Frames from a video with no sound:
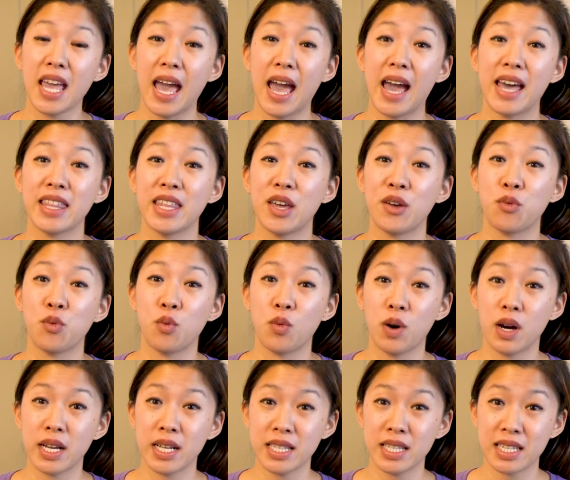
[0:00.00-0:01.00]
And then
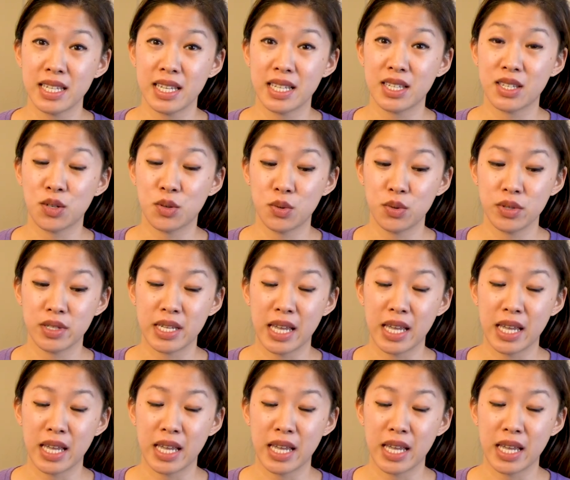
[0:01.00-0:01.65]
once it's cooled